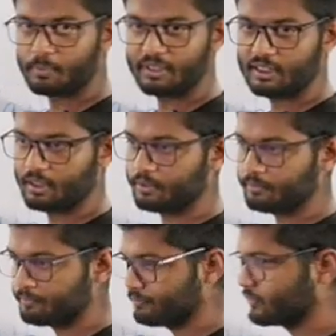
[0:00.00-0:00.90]

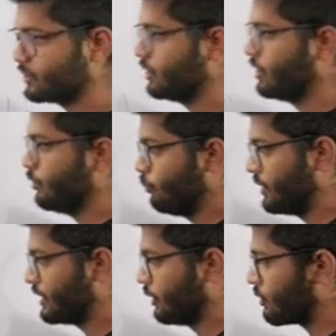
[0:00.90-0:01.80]
expression,
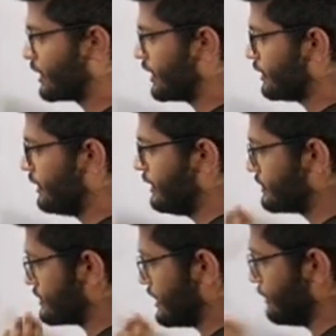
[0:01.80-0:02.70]
without writing
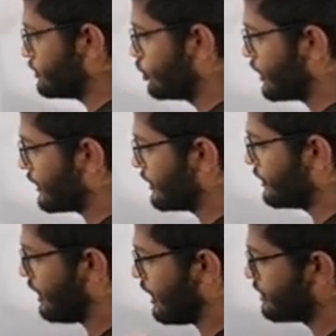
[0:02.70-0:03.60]
these steps, you can
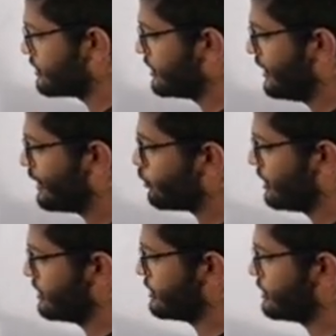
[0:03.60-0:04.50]
get the answer at
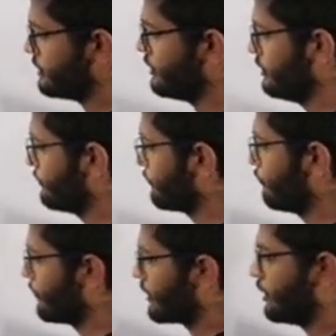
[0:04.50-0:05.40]
once.
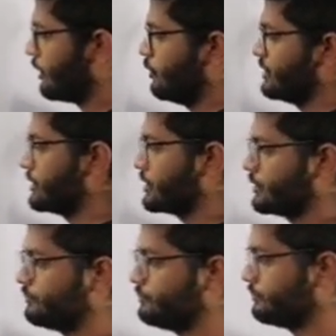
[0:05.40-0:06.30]
How is it?